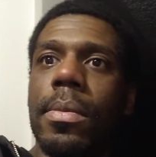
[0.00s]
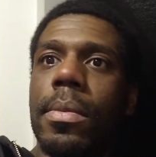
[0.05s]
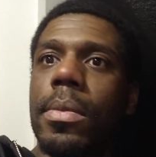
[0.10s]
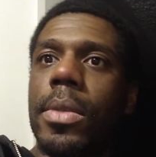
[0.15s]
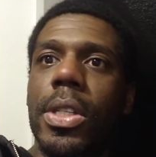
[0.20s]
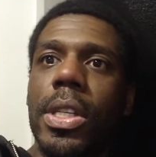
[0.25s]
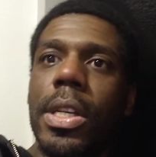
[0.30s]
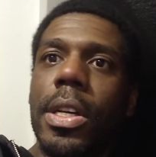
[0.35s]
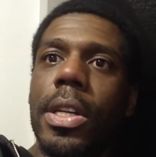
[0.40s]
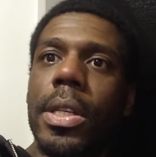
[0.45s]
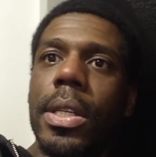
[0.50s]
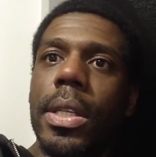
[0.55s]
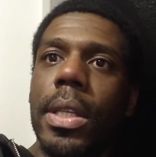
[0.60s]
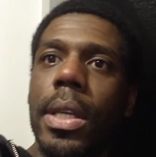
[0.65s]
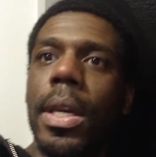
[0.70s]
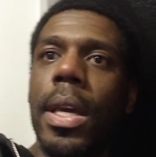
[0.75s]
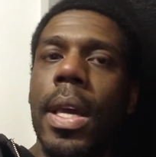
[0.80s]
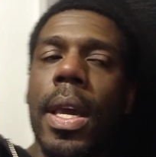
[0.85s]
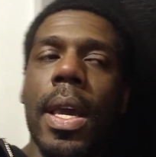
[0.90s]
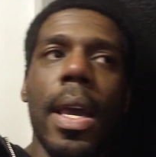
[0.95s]

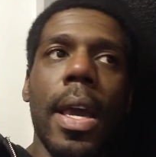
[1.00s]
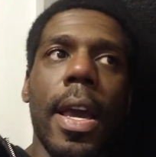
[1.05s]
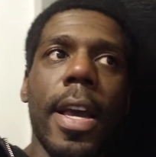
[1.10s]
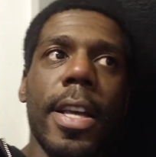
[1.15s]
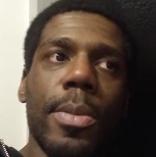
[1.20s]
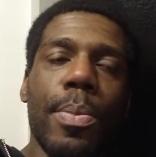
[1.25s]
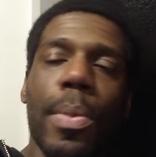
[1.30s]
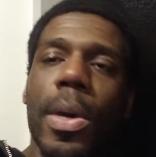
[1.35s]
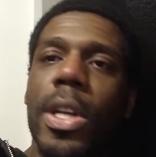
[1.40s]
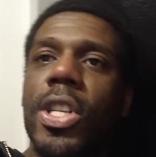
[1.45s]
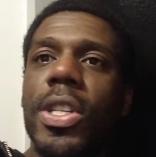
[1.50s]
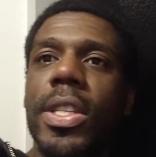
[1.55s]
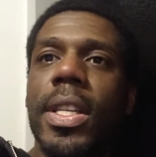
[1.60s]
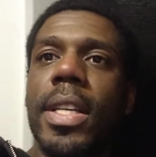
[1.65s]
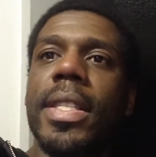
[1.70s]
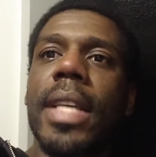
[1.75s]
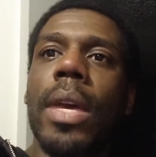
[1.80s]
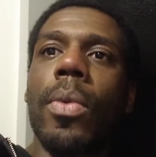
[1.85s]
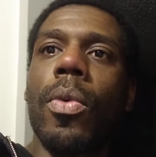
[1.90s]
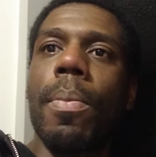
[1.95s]
Seriously, as much as they
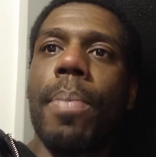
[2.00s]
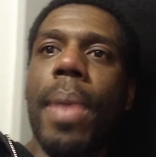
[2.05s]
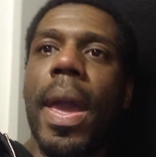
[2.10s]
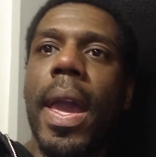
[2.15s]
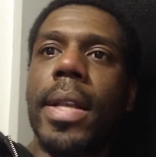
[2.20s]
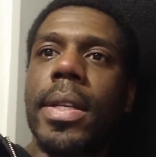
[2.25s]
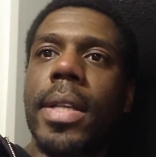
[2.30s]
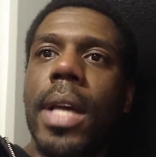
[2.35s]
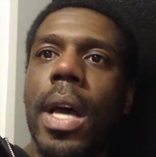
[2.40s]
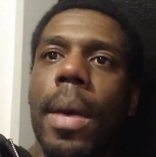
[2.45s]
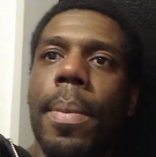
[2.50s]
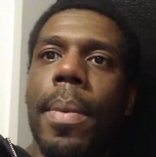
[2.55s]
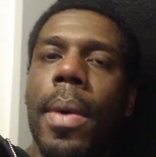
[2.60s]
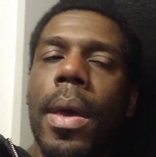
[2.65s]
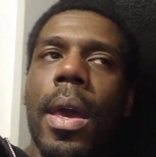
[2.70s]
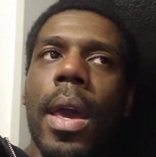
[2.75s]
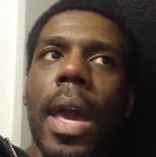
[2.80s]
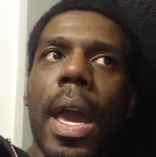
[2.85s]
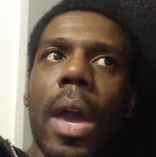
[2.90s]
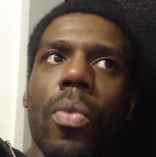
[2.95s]
say we're banged up
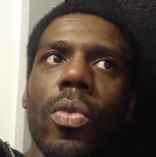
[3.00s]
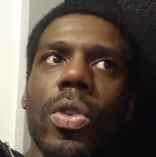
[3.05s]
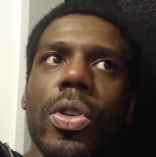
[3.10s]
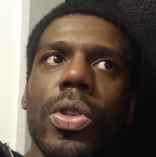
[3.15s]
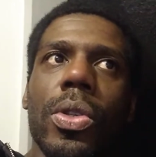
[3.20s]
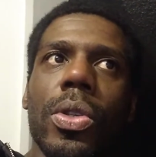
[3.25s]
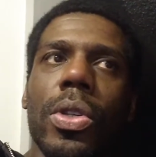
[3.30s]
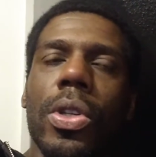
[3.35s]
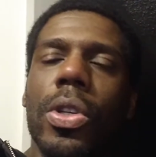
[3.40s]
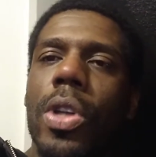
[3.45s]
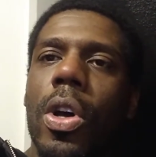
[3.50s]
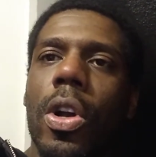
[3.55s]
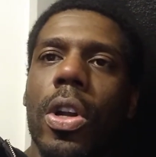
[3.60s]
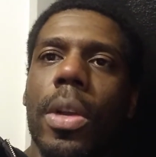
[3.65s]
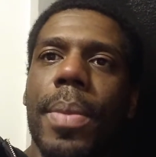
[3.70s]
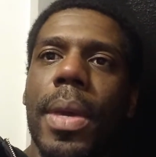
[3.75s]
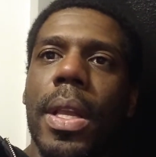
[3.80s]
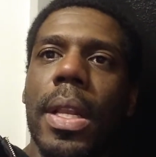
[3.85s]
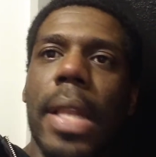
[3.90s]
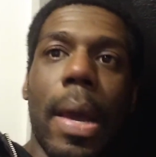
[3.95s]
and we're, you know what I
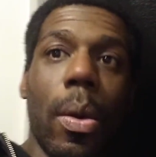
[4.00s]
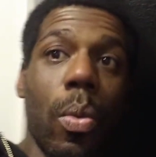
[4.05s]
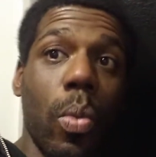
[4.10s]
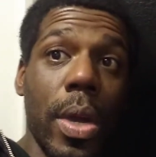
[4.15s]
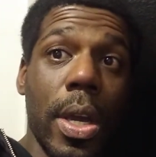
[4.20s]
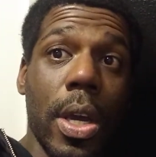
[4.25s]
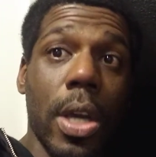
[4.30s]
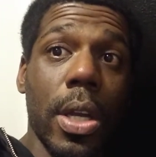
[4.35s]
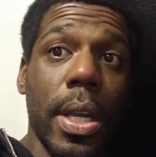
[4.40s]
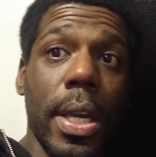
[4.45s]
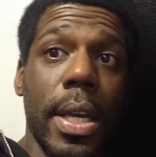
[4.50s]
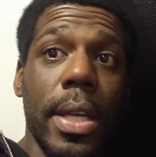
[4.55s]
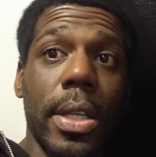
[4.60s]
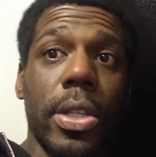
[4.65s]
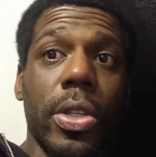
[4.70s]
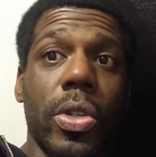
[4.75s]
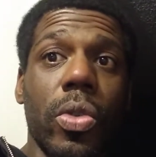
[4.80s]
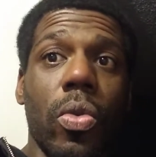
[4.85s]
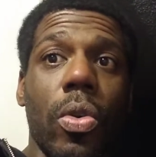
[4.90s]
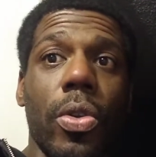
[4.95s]
mean? Like we could have
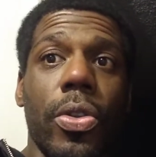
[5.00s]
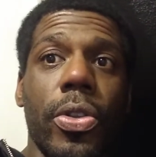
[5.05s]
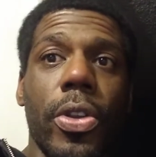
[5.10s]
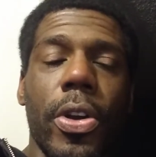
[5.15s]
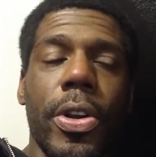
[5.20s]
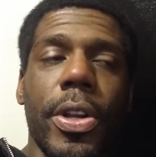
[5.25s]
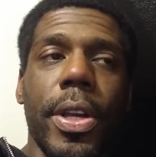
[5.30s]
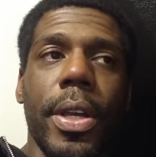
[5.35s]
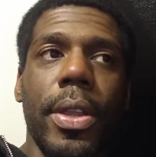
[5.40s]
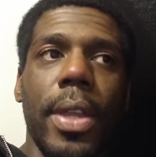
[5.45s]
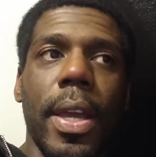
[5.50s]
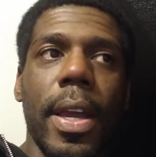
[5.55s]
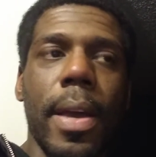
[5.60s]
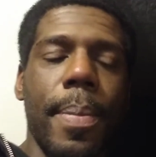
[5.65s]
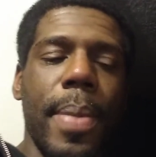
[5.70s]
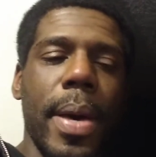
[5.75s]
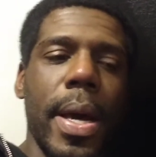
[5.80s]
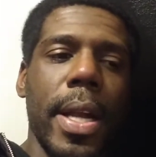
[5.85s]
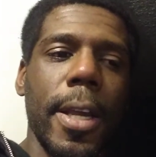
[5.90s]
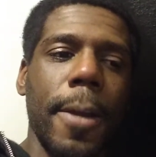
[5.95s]
easily scored 30. Think
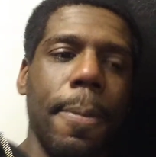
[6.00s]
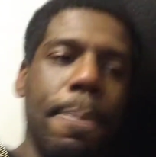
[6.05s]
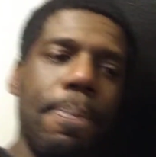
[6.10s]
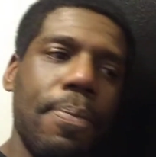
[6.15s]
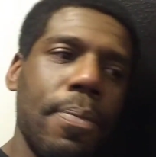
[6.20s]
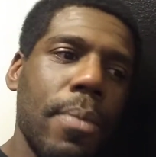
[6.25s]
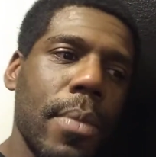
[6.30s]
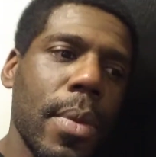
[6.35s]
about it.